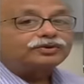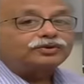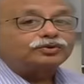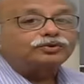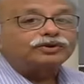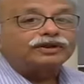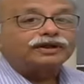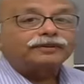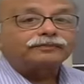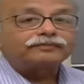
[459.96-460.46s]

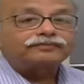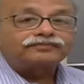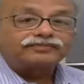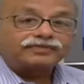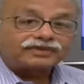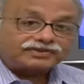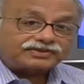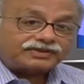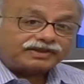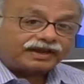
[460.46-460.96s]
ruling.
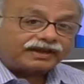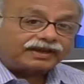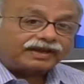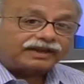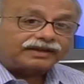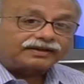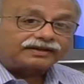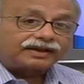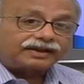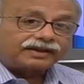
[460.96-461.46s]
See
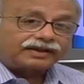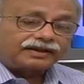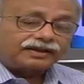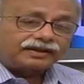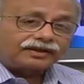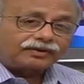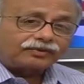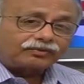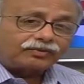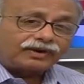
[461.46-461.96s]
again,
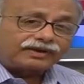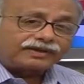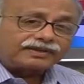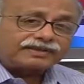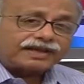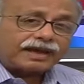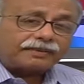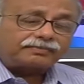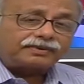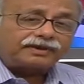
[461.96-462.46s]
what
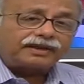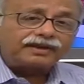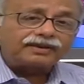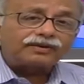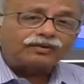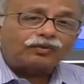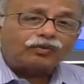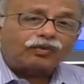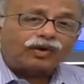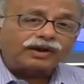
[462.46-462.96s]
is
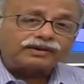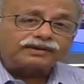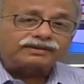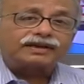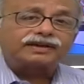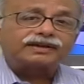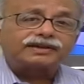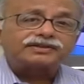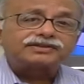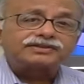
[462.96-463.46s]
happening,
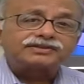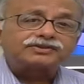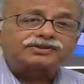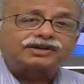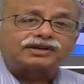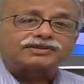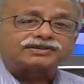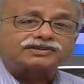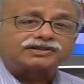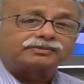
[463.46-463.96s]
what the
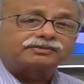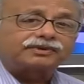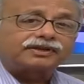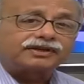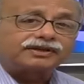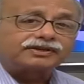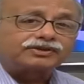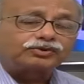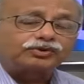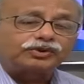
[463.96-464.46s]

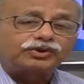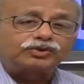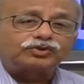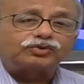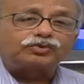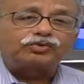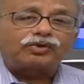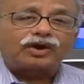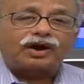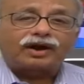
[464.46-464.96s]
customer is going
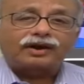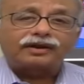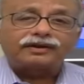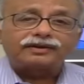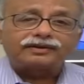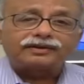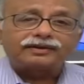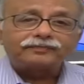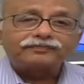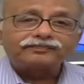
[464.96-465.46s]
to
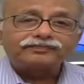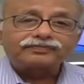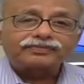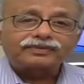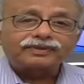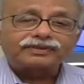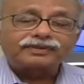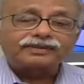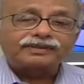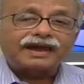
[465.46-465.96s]
want,
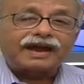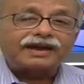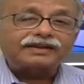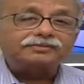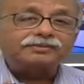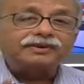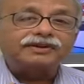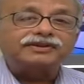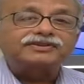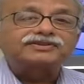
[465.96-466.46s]

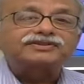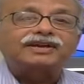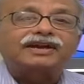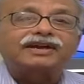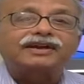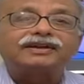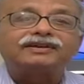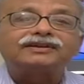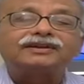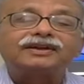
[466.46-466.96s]
that may
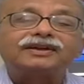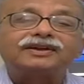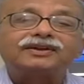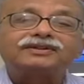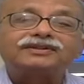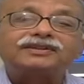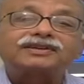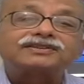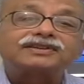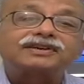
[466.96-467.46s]
decide
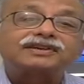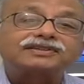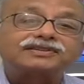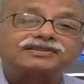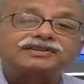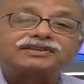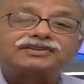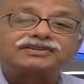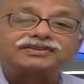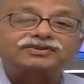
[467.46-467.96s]
the
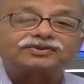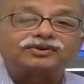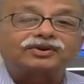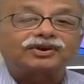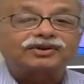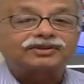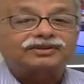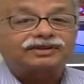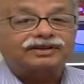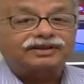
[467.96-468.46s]
success
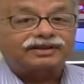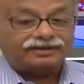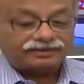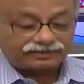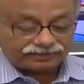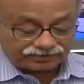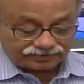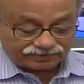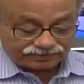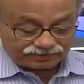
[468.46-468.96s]
or
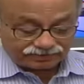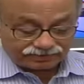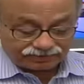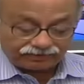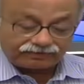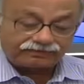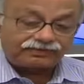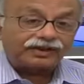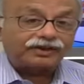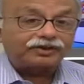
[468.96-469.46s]
the
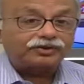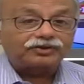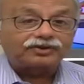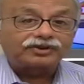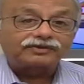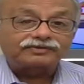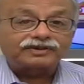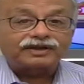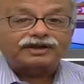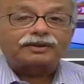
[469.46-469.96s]

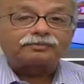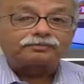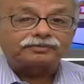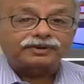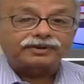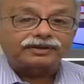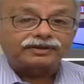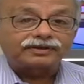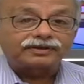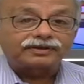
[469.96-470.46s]
failure of the
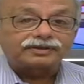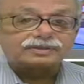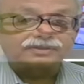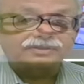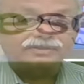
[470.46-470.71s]
company.